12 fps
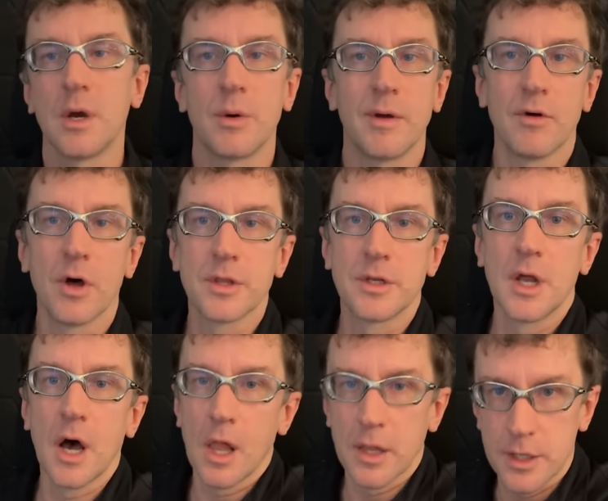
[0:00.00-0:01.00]
We have all the
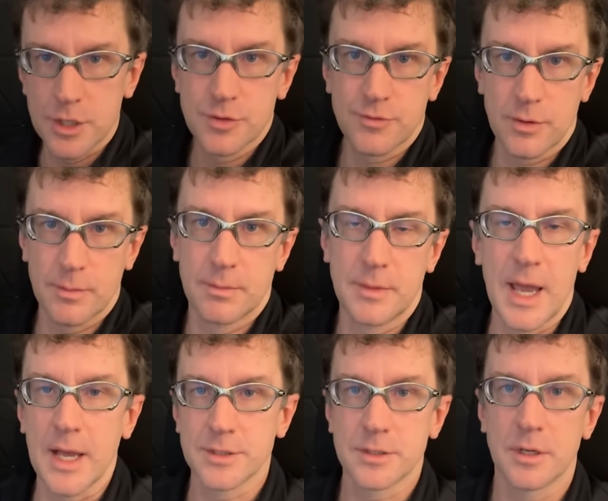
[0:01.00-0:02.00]
knowledge from
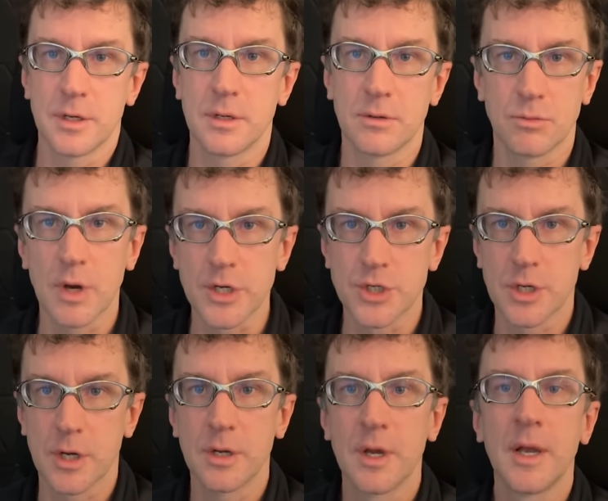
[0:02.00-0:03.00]
NASA and
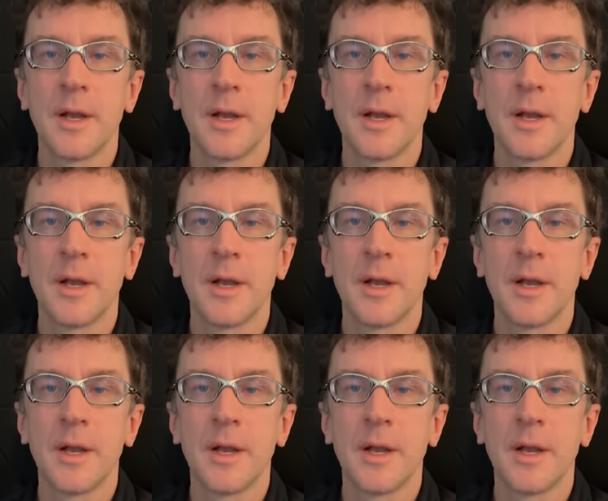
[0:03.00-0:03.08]
Russia,